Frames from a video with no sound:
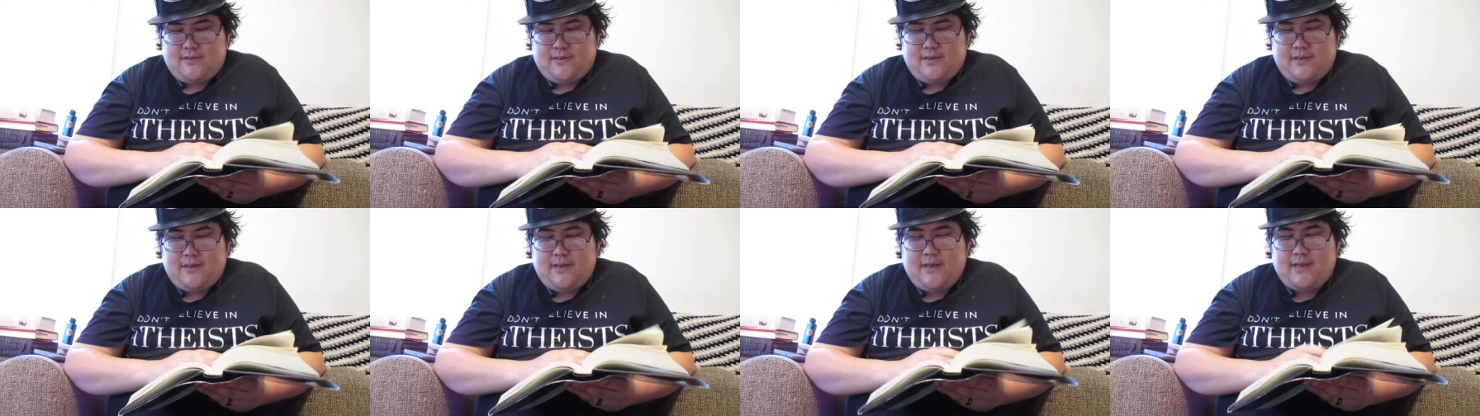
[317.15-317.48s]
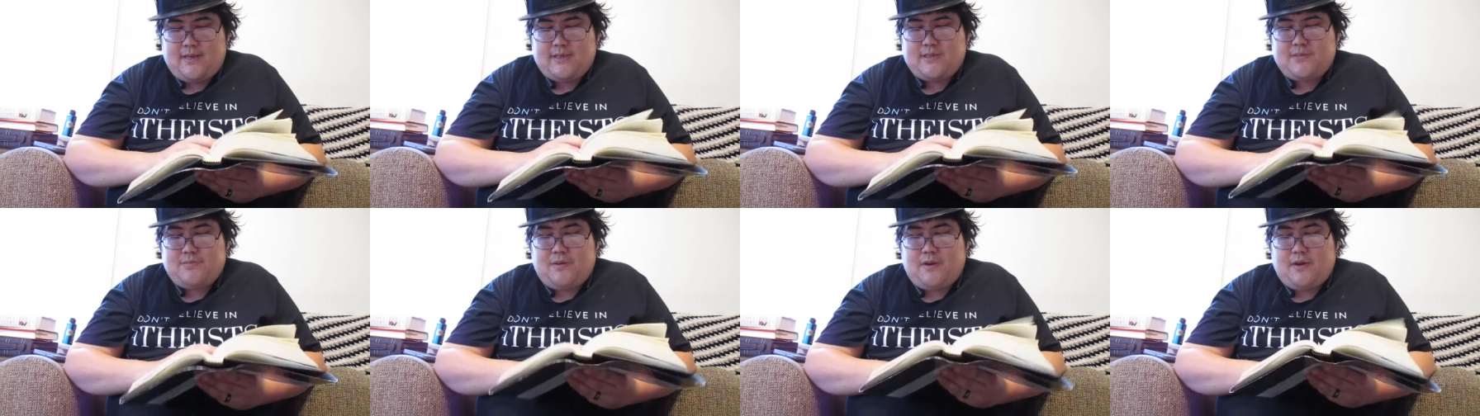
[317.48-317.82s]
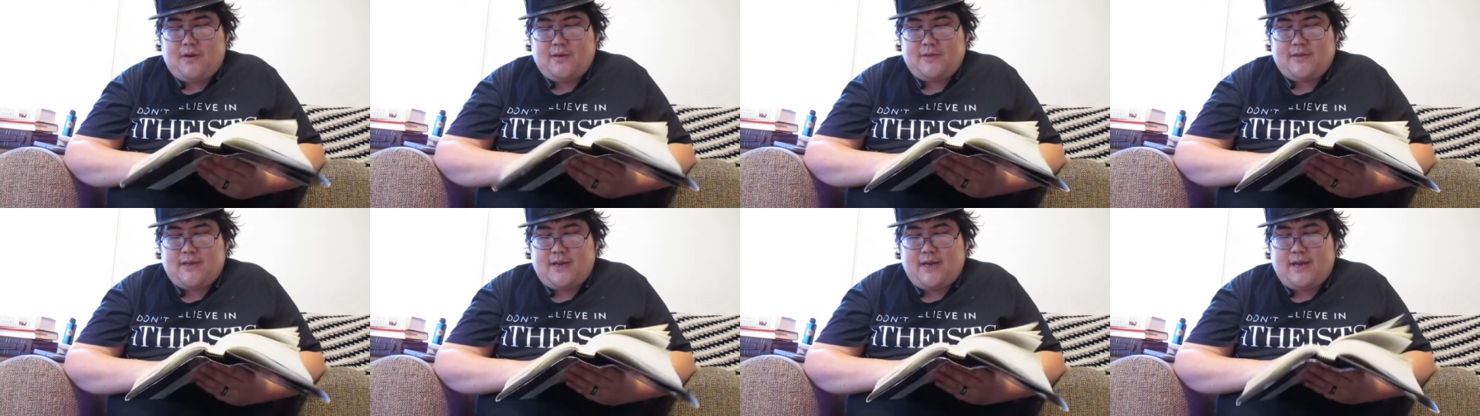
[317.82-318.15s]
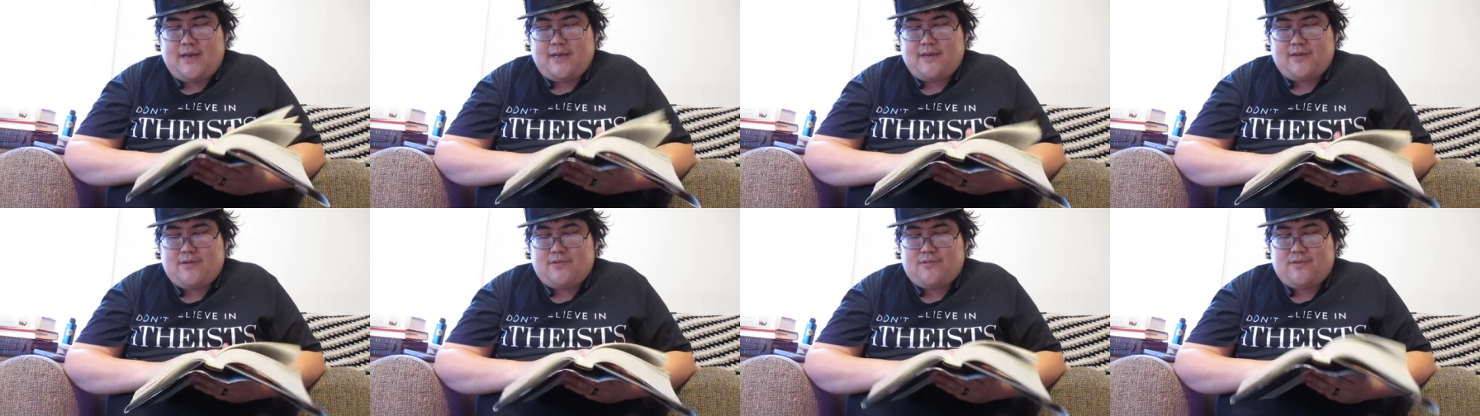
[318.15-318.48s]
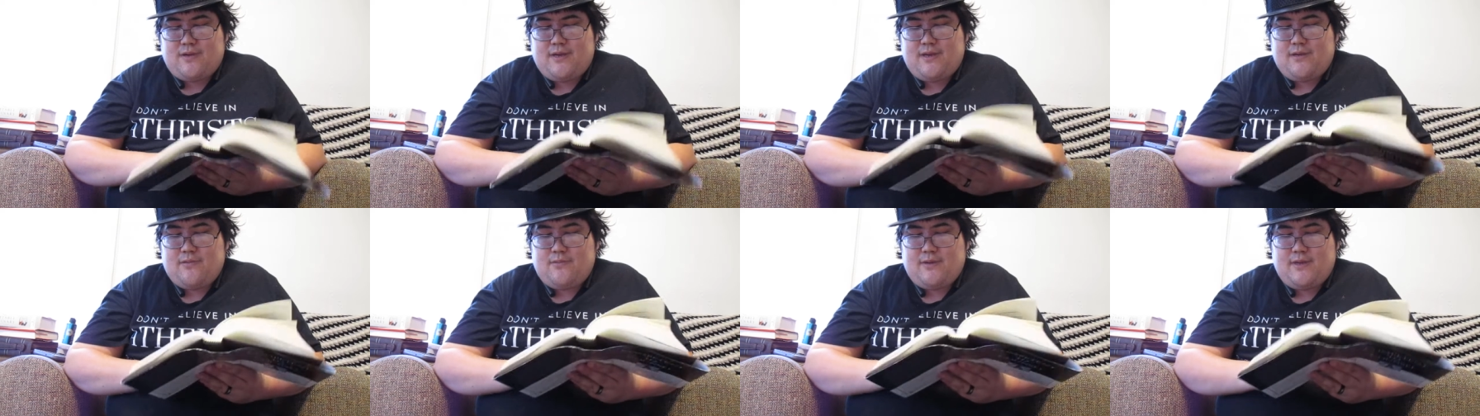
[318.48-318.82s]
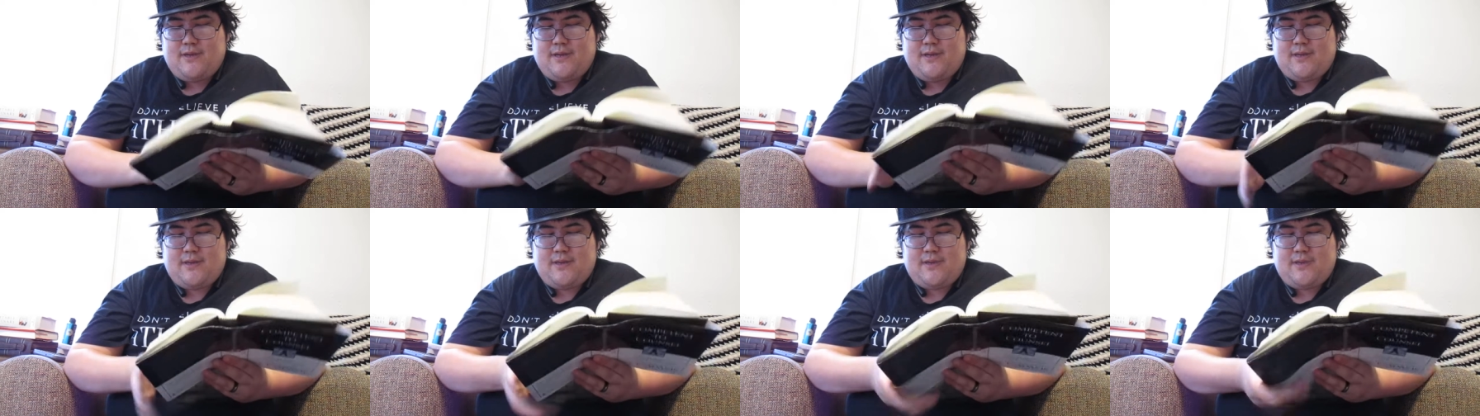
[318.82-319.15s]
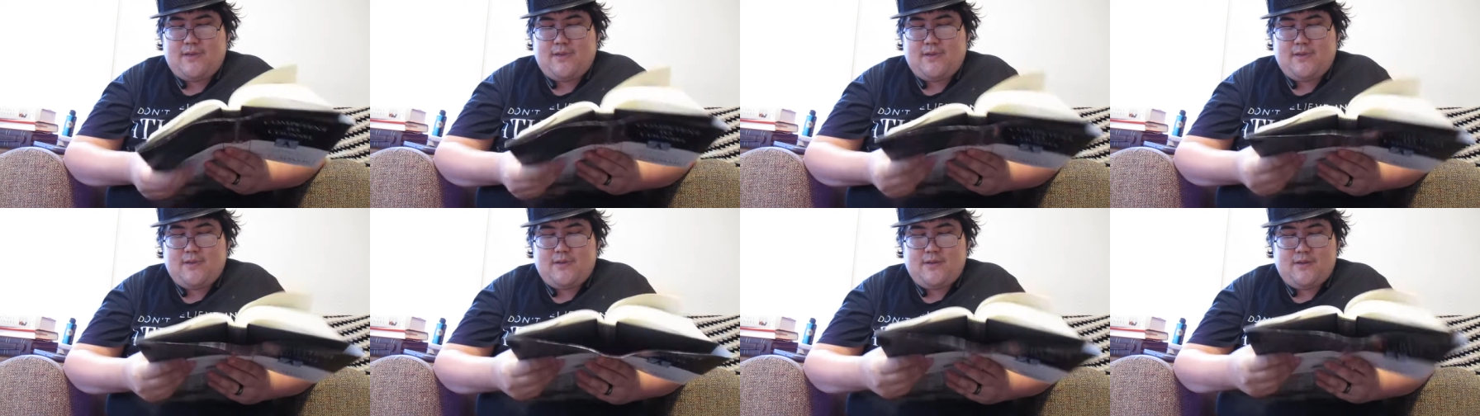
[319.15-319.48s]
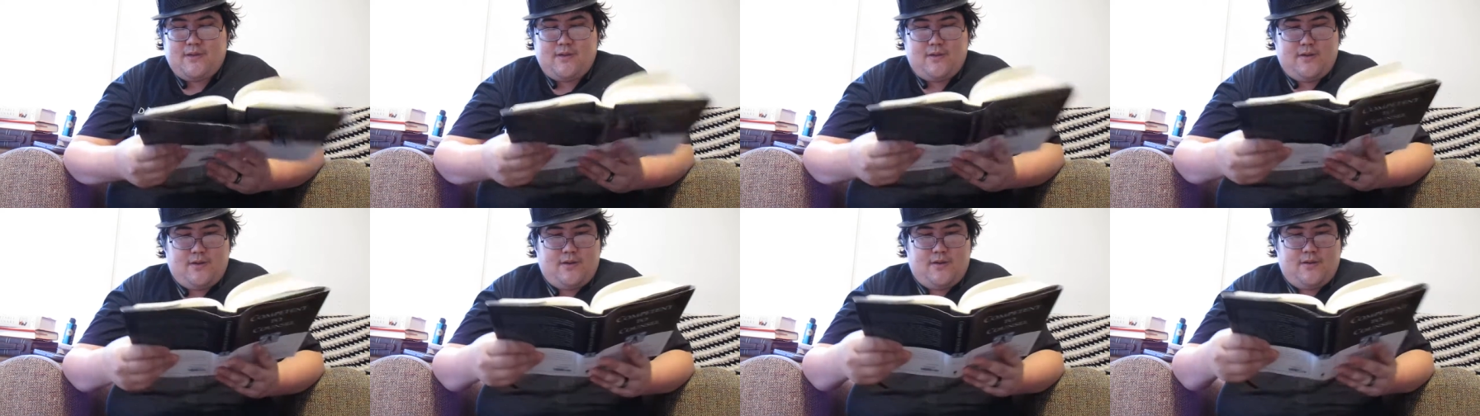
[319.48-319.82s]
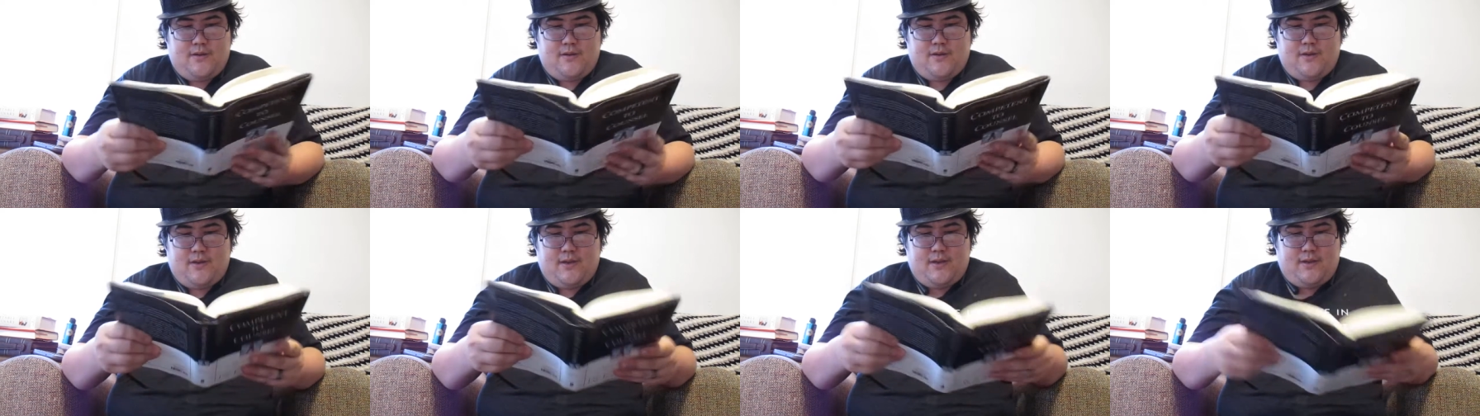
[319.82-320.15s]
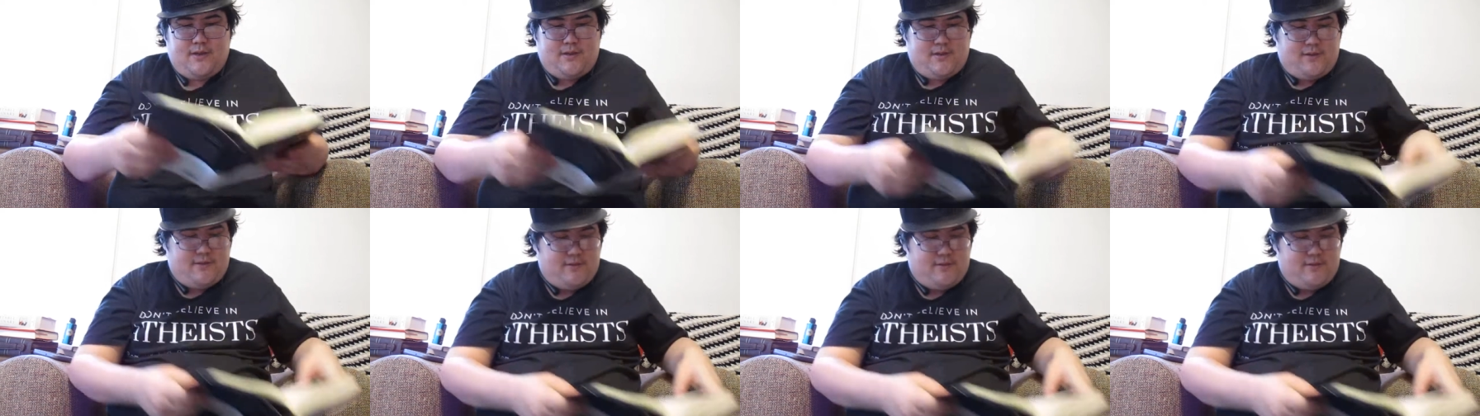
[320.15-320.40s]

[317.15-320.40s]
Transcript: the next part that I agreed with. Hold on.